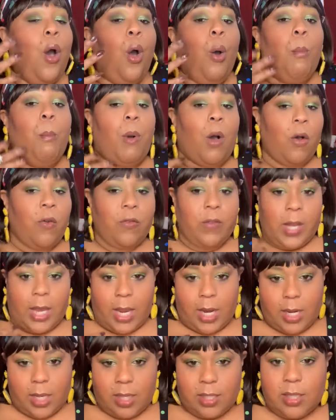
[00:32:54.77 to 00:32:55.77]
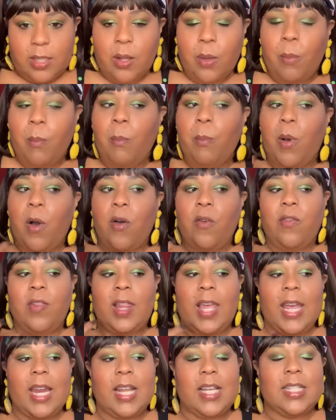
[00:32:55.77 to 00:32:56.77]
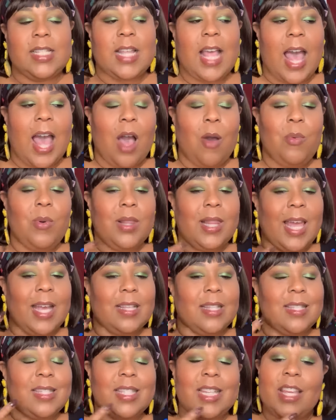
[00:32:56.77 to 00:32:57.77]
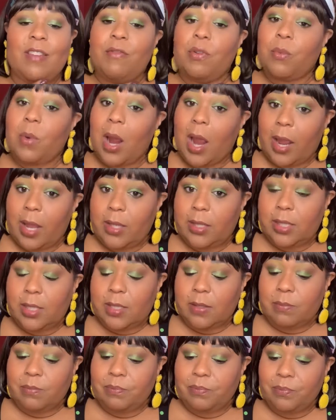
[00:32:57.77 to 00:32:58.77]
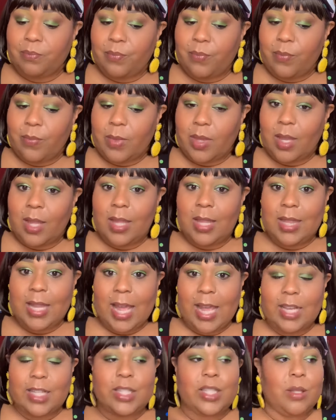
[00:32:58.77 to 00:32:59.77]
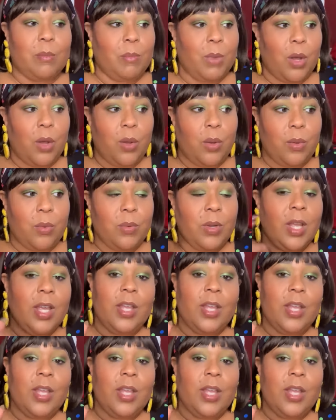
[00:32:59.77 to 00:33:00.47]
both ladies. Both ladies, I would like to see variety. Like, Simone,